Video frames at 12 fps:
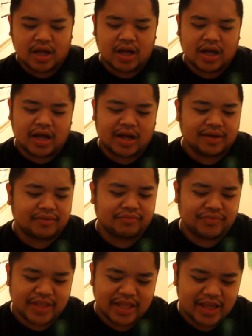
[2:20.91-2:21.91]

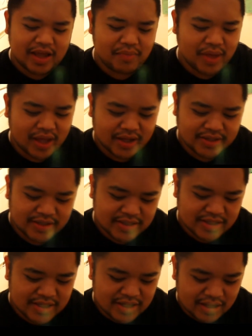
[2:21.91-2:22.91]

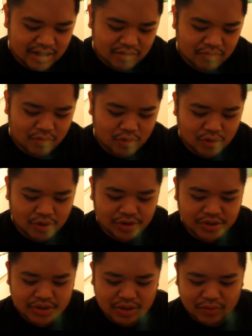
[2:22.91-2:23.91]
DMX, and of
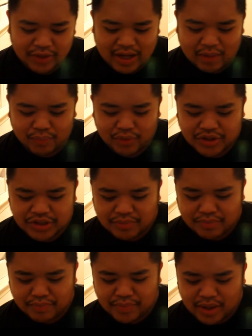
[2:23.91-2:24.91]
course, we got
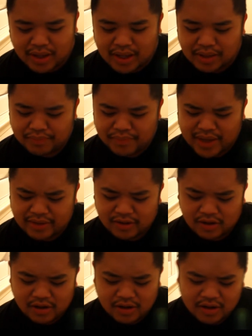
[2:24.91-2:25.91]
Bridget
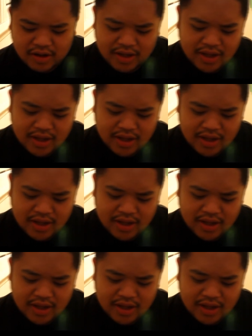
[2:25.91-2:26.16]
Medler,